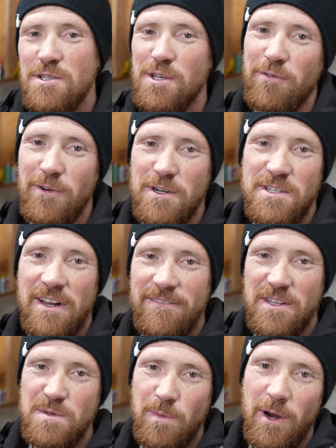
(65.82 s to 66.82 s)
So first
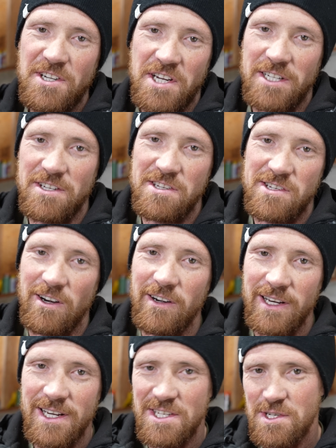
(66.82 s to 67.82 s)
off, this project just
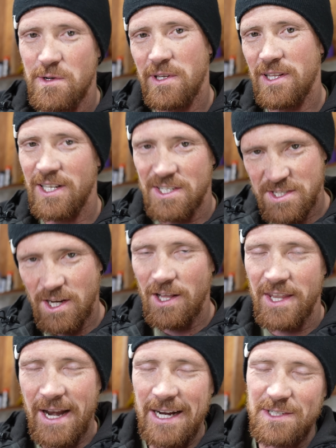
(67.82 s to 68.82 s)
started as doing like a
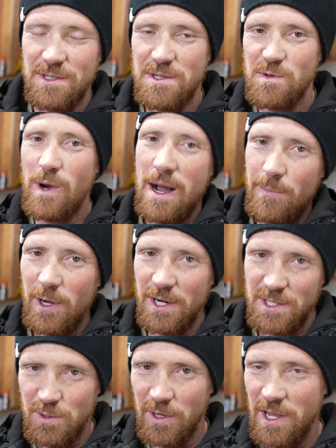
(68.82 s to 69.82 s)
solid axle swap on
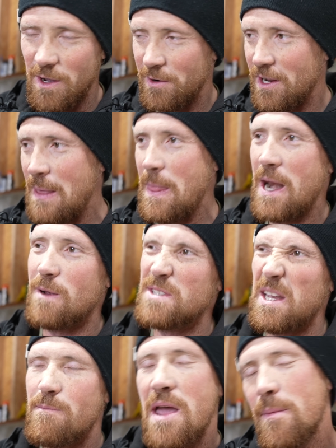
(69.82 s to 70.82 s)
a Toyota, and then I was
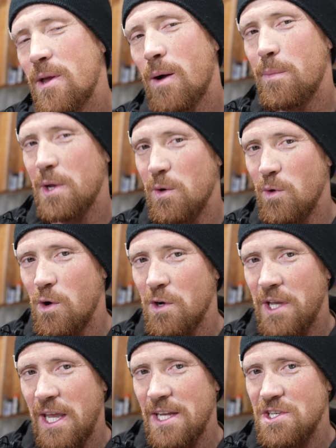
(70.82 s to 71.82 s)
like, maybe I'll put a roll
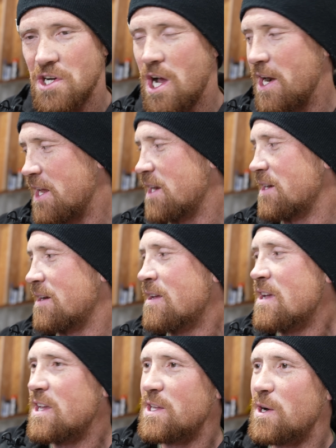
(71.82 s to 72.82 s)
cage on it, and
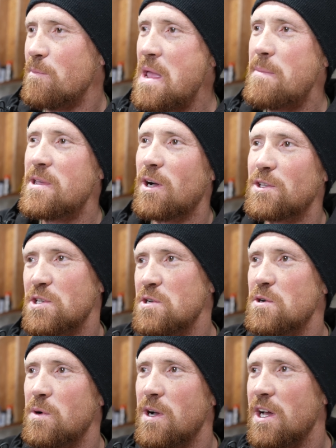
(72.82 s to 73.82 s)
maybe I'll
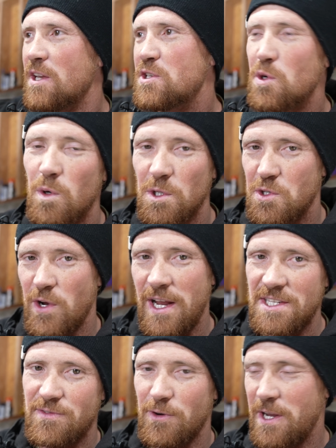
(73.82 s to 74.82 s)
do a dual
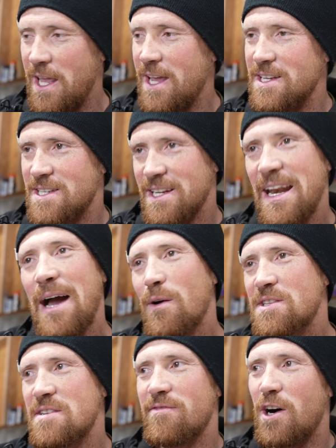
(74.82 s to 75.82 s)
transfer case, and now
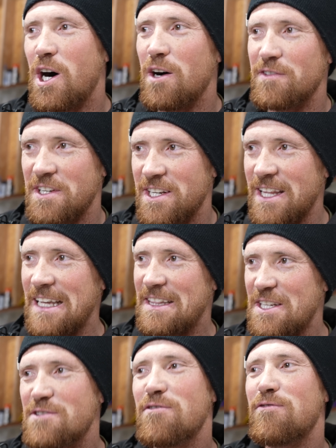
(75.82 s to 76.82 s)
it's evolved into
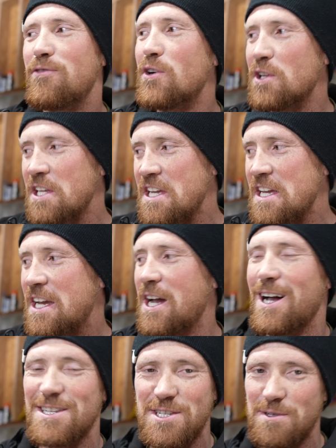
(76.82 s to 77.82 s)
like this fully
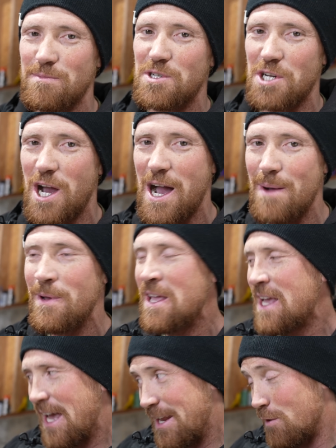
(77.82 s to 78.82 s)
custom job.
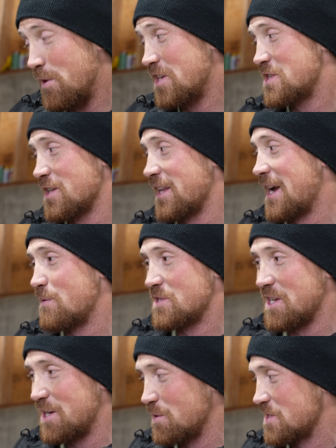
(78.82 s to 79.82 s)
And originally I was
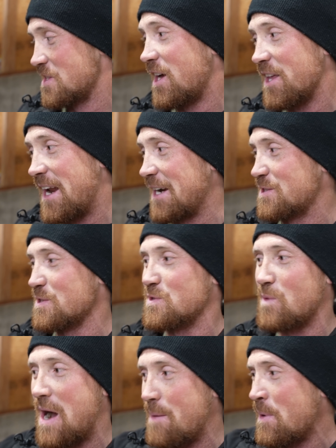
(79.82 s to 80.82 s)
gonna do a solid axle
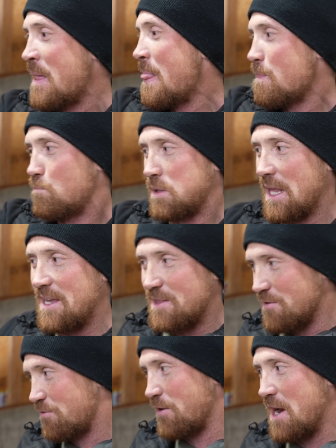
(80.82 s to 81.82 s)
swap, plate
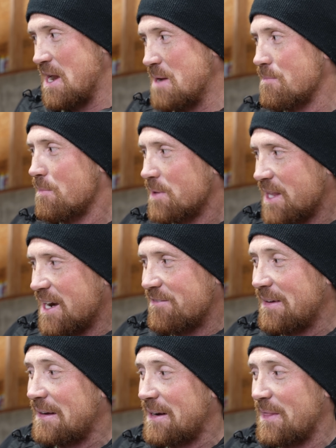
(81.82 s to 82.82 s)
the frame, but then I
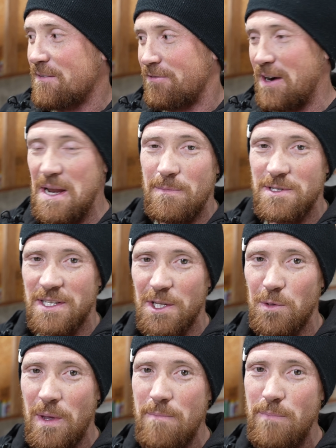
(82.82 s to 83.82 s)
found out the frame was a
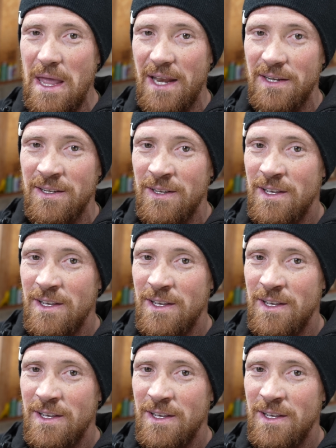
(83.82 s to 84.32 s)
little bit bent.